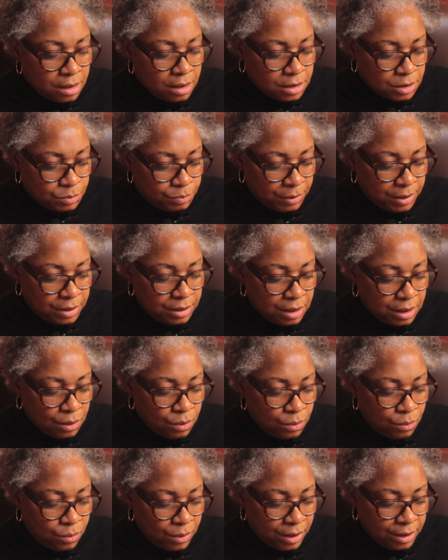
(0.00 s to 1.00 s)

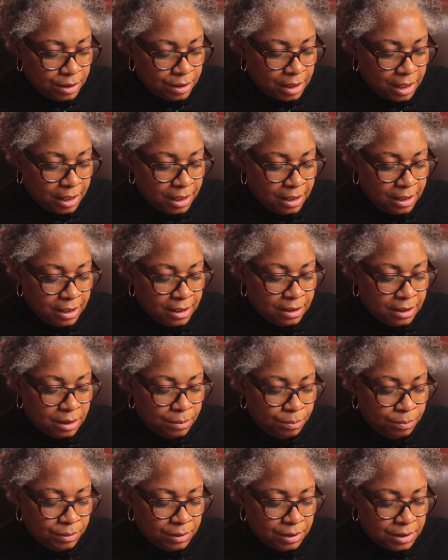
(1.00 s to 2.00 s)
Spending one night in
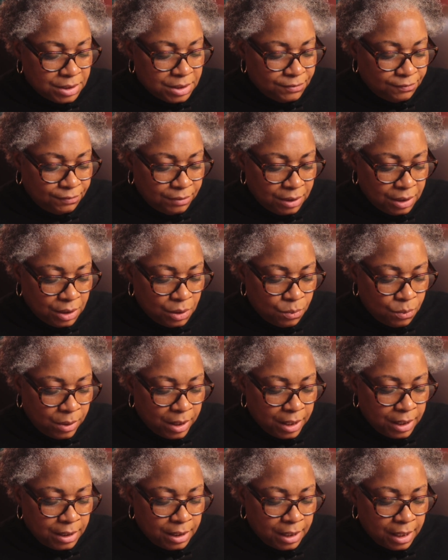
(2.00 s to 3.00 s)
the blissfully
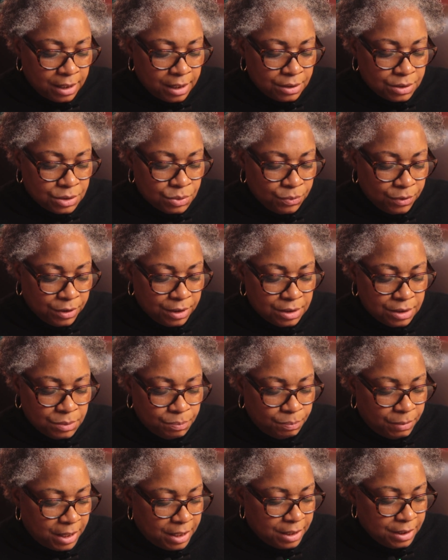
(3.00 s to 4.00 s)
quiet house with his
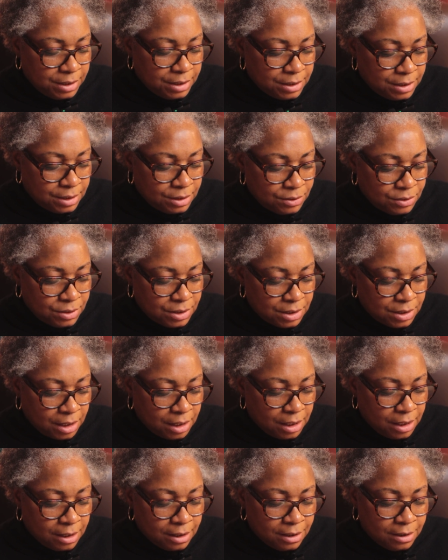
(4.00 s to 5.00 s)
body still
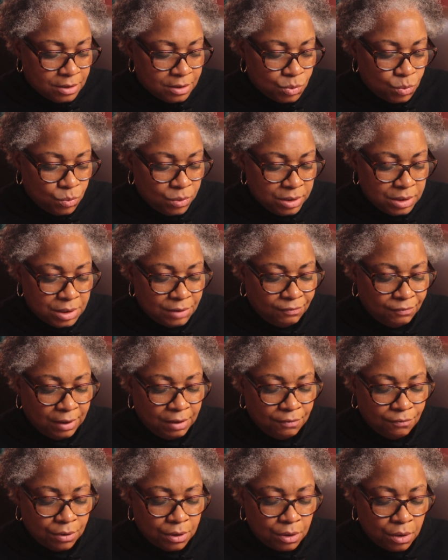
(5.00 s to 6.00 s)
sitting in his once
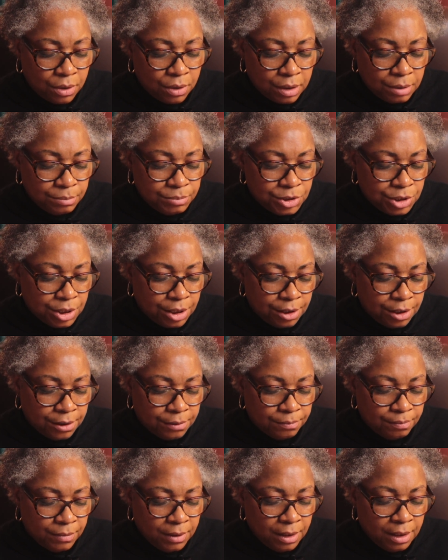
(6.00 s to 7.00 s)
favorite
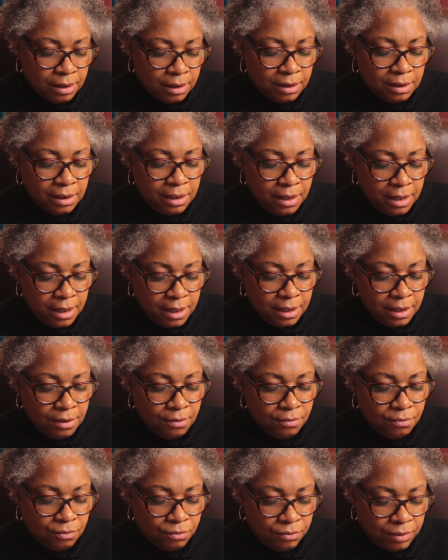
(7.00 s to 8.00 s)
armchair, Lynette
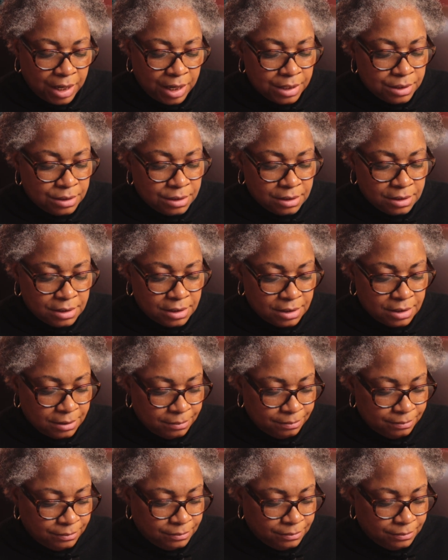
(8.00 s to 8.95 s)
rests